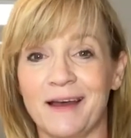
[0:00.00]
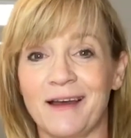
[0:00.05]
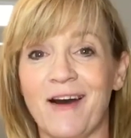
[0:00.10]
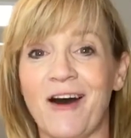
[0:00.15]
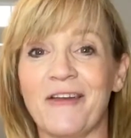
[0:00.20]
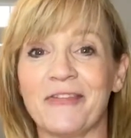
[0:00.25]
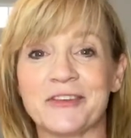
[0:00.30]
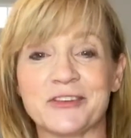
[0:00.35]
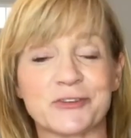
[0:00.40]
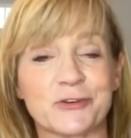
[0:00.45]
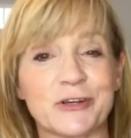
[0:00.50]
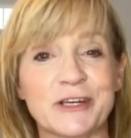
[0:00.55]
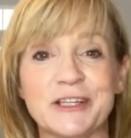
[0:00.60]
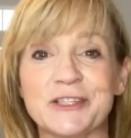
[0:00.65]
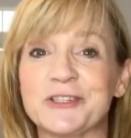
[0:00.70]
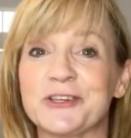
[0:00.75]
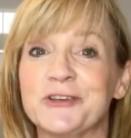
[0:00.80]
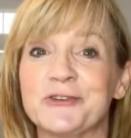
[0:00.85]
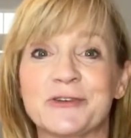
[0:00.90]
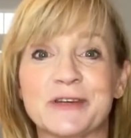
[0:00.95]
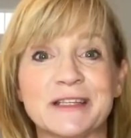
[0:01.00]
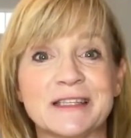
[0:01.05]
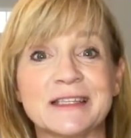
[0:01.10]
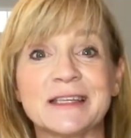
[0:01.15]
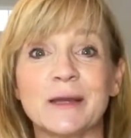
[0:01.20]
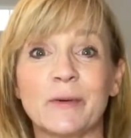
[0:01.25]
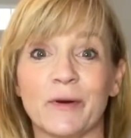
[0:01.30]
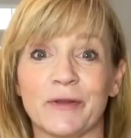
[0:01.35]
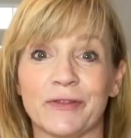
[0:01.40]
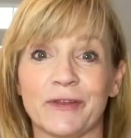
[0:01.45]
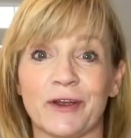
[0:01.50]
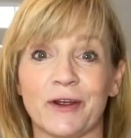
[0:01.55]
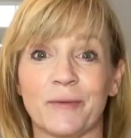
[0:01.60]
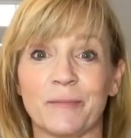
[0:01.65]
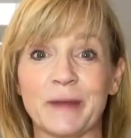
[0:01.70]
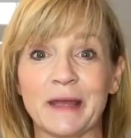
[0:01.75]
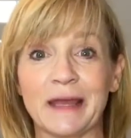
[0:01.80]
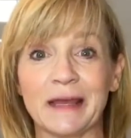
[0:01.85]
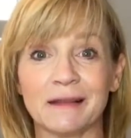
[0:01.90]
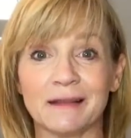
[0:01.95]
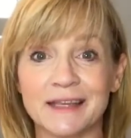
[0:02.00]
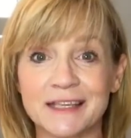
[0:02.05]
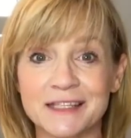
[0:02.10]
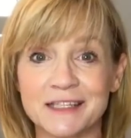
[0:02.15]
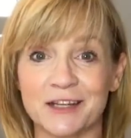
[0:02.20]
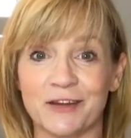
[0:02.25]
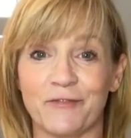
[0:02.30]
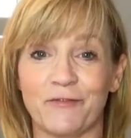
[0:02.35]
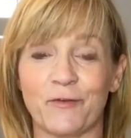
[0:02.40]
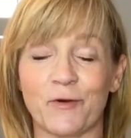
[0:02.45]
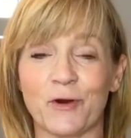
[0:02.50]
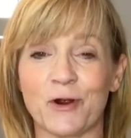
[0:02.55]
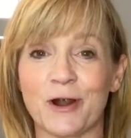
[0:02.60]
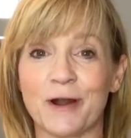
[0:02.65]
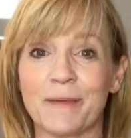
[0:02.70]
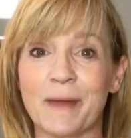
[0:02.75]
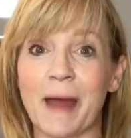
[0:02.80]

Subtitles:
on the screen so you can see what they're being listed for.